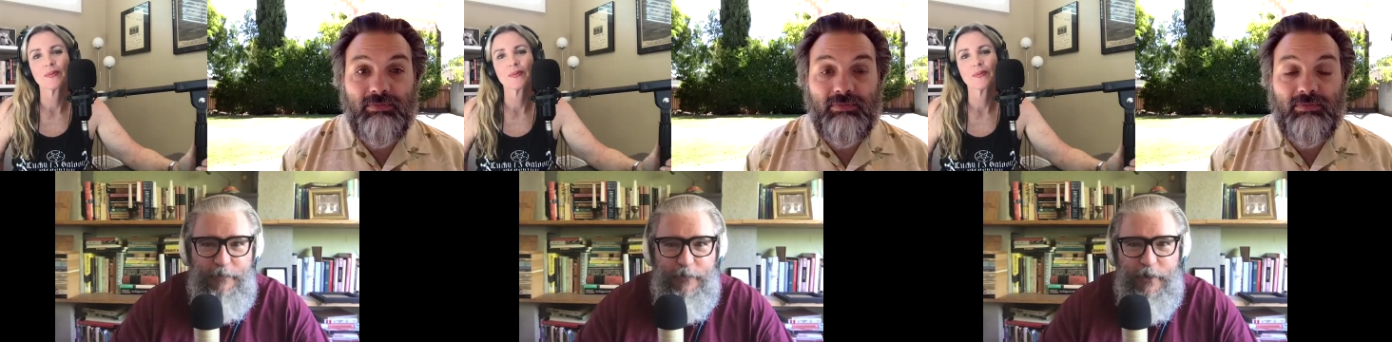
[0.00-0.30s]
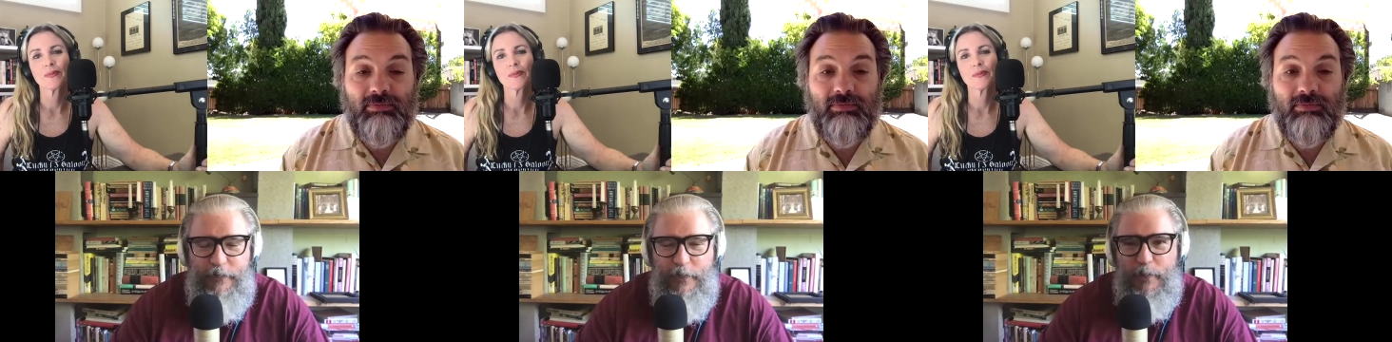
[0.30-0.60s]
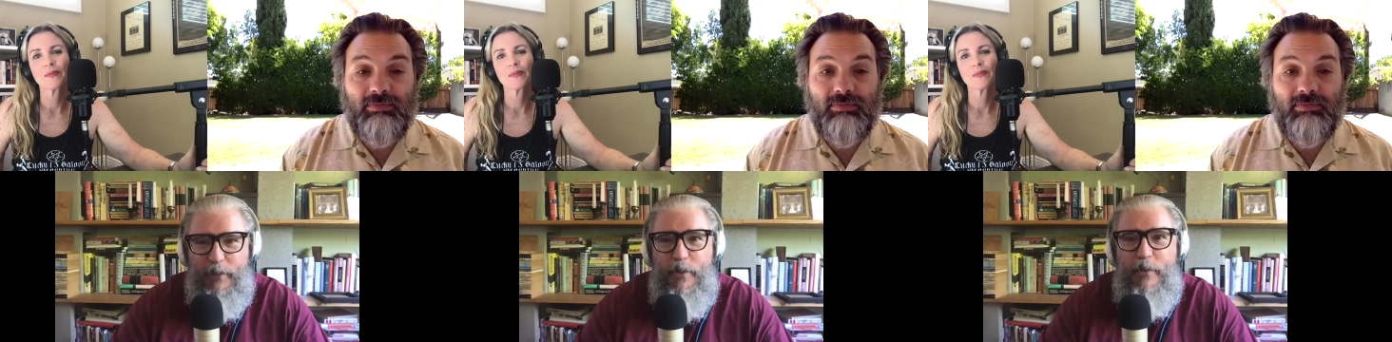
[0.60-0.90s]
Speaker 1: for a film
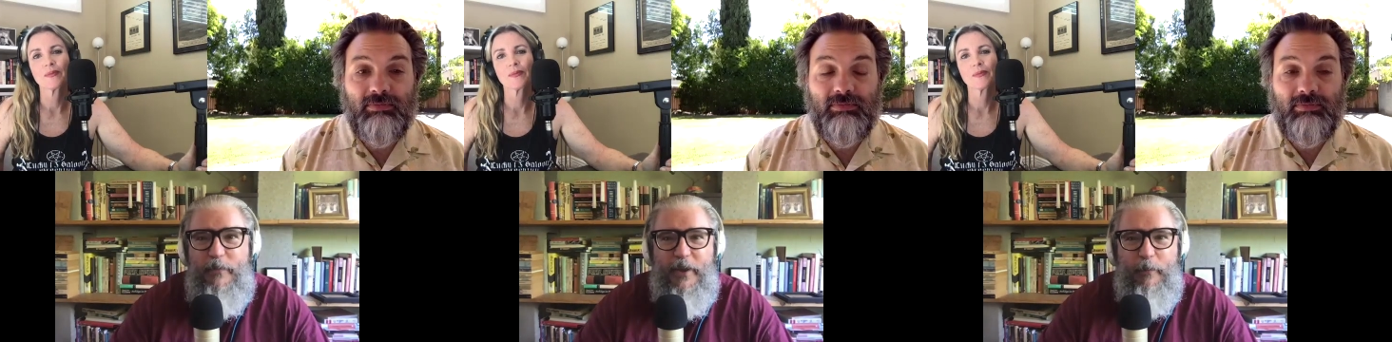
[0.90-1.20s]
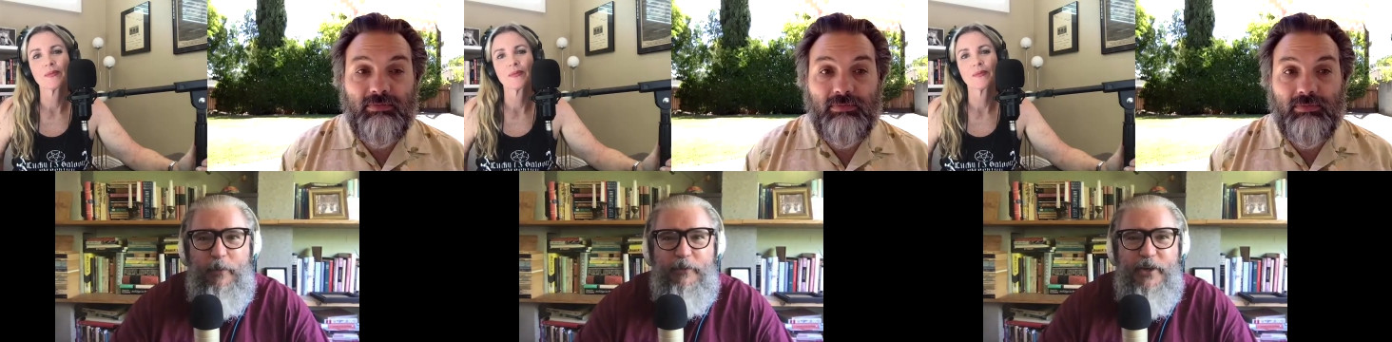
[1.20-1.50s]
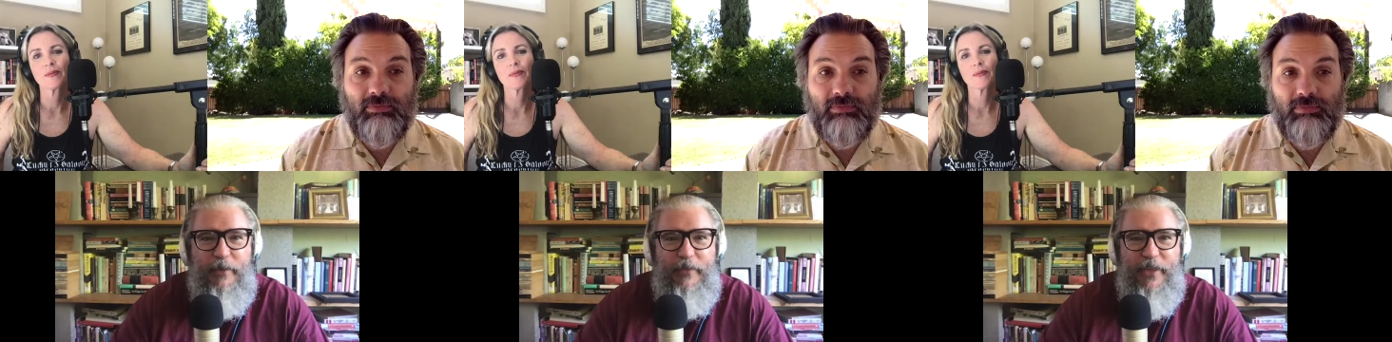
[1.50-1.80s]
and a movie, and we were
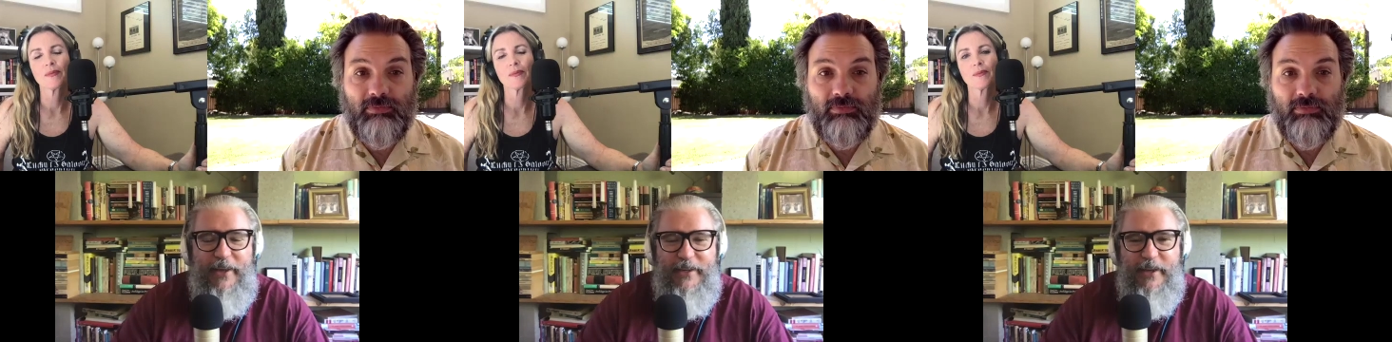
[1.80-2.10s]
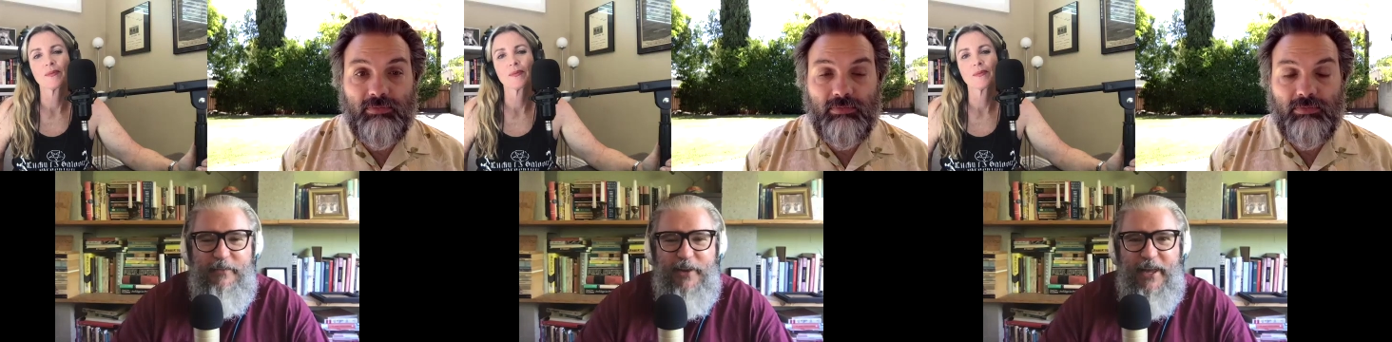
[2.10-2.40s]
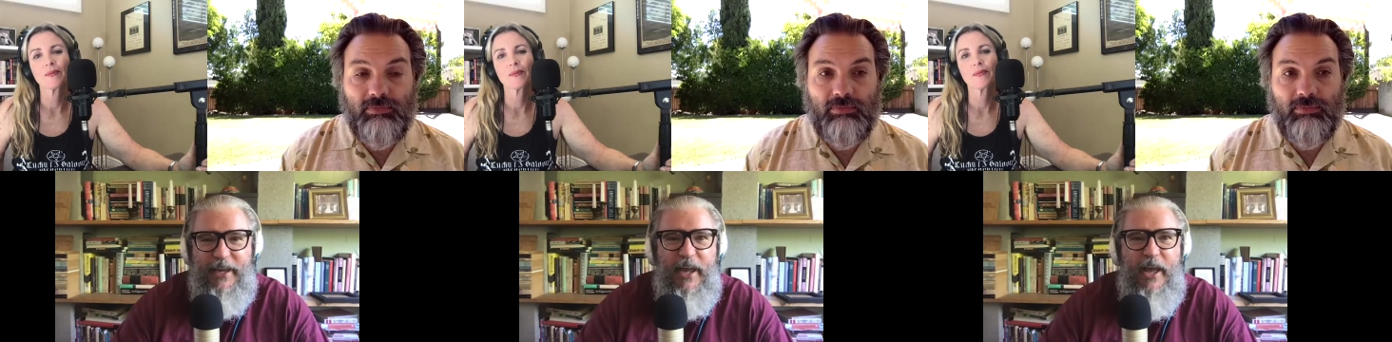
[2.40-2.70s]
talking about the idea of like,